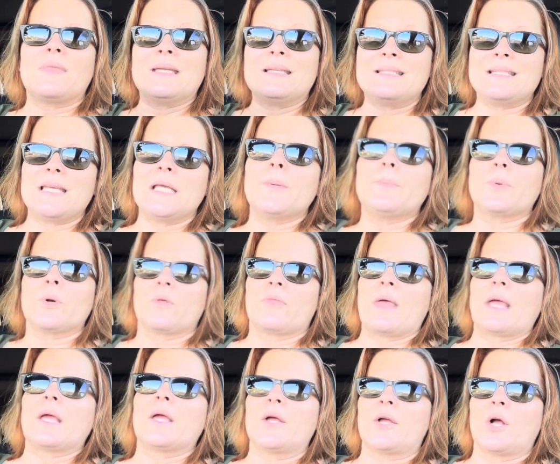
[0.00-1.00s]
the deeper
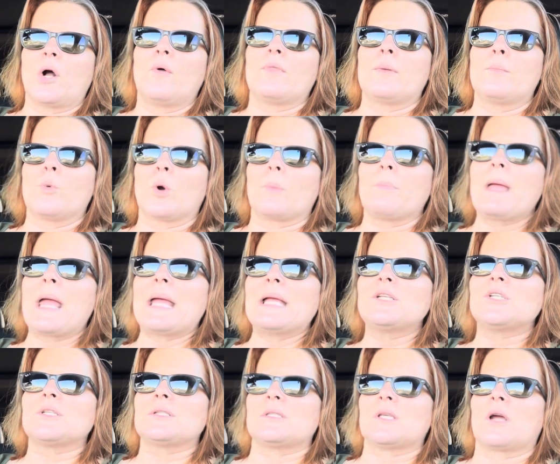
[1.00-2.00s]
they can go, the more
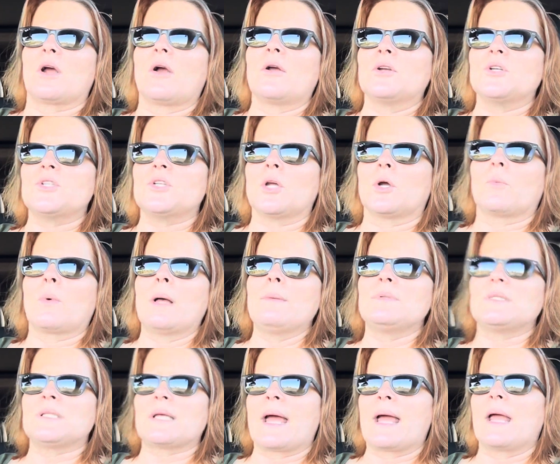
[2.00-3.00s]
pages there are into your
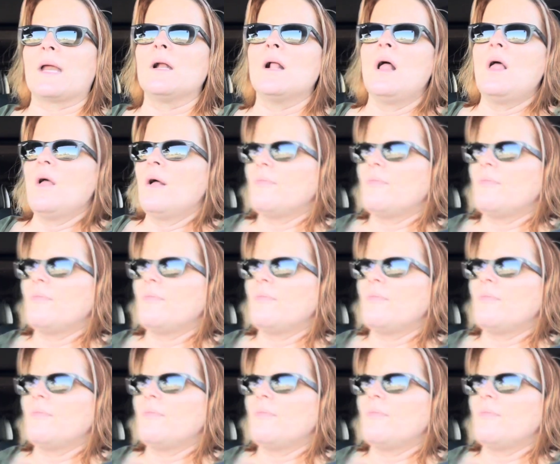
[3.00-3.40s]
website,